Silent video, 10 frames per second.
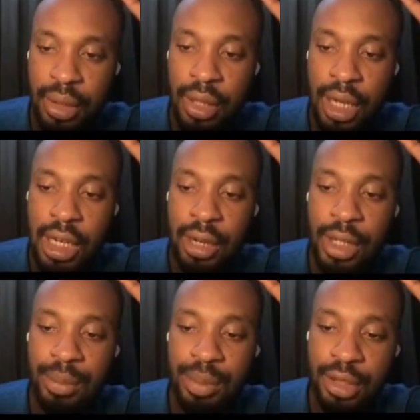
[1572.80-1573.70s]
And now
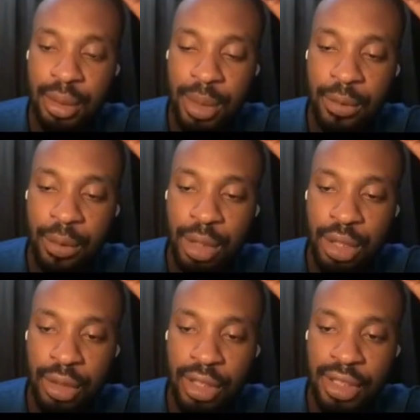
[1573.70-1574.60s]
when it picks up the
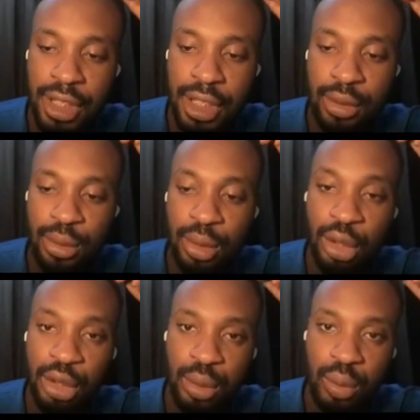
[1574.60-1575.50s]
information, let's say it could
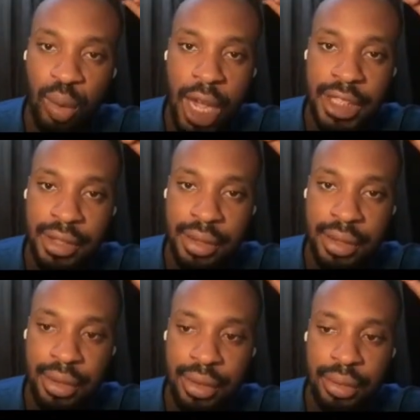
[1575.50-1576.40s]
also
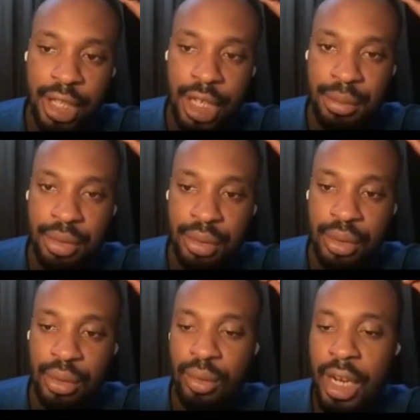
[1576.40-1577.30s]
write to them. So
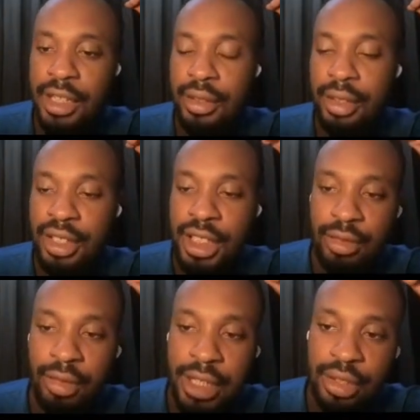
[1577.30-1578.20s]
it could write, let's say
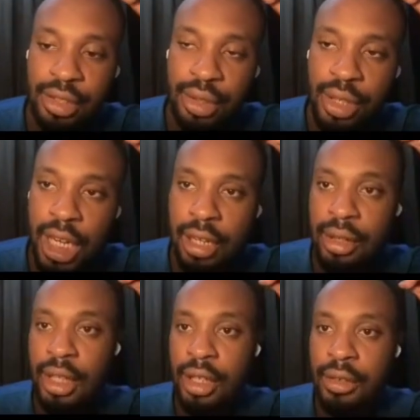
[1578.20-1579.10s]
it's writing to your
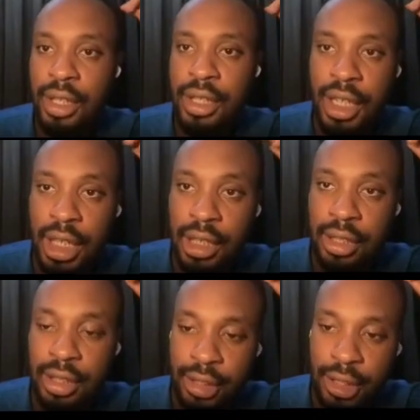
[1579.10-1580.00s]
calendar, creating a
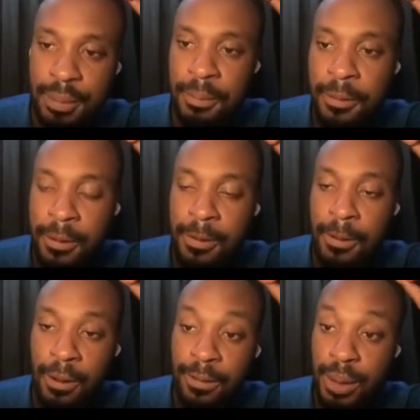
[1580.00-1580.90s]
calendar time
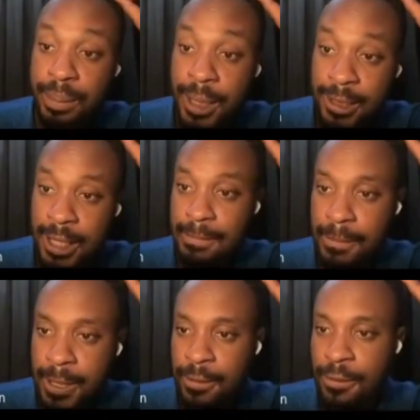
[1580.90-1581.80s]
of the best time
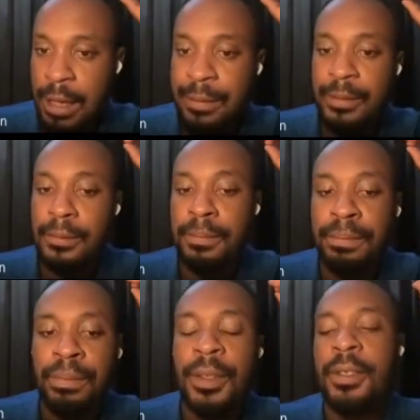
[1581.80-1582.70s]
you can travel.
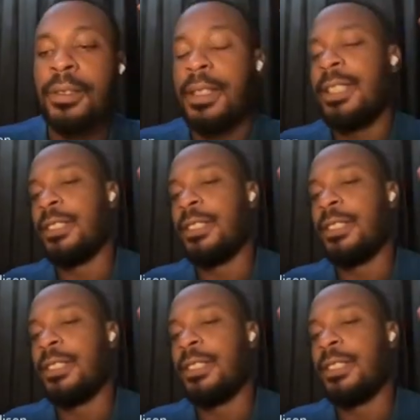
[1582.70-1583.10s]
So this is